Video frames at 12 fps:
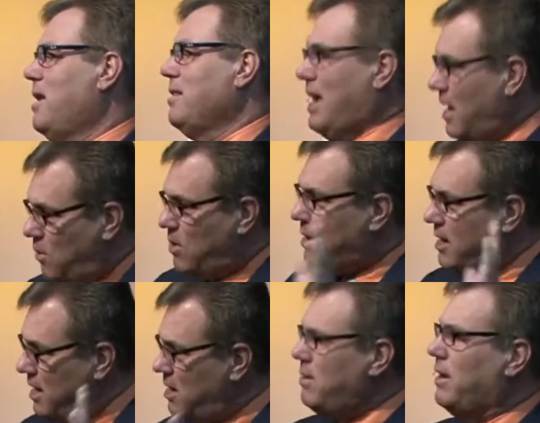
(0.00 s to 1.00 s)
They don't want to
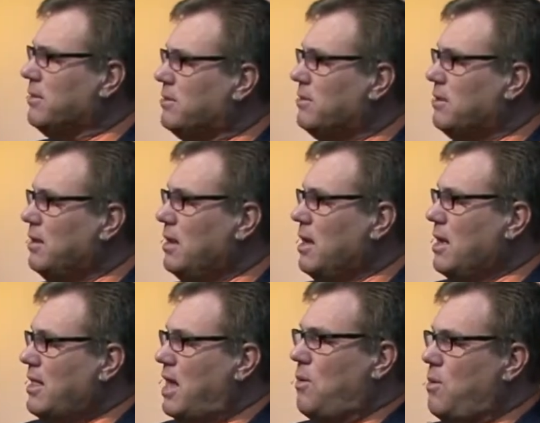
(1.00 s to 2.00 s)
hear it.
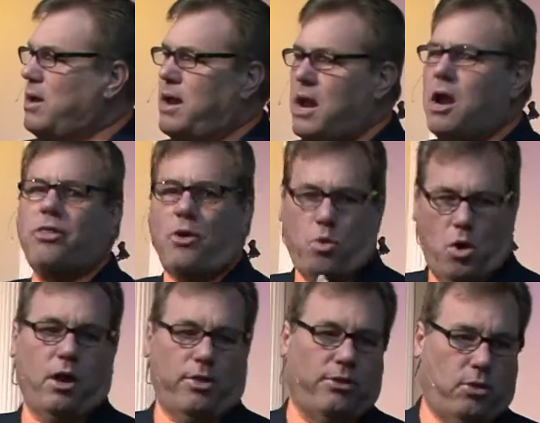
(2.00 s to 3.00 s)
They don't want to hear the
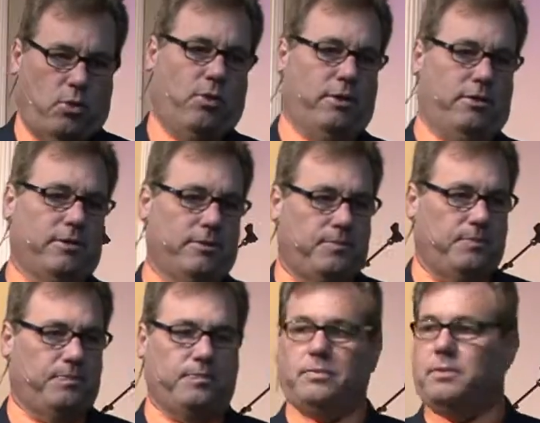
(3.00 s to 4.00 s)
word of the Lord.
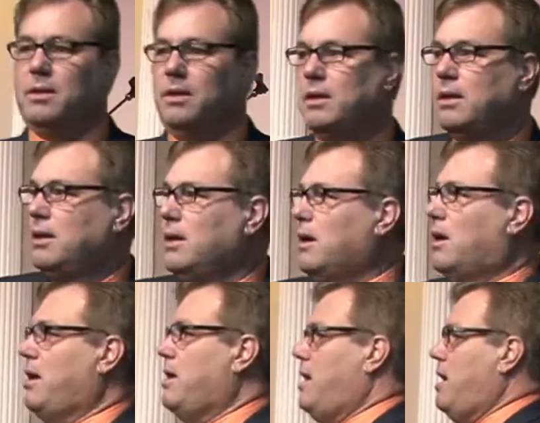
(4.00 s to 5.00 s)

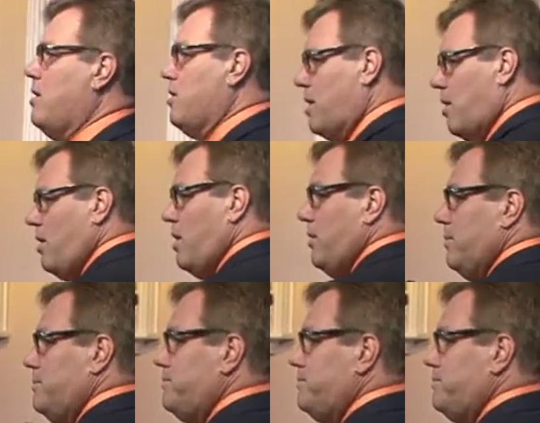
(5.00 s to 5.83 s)
Are you here? You're going home.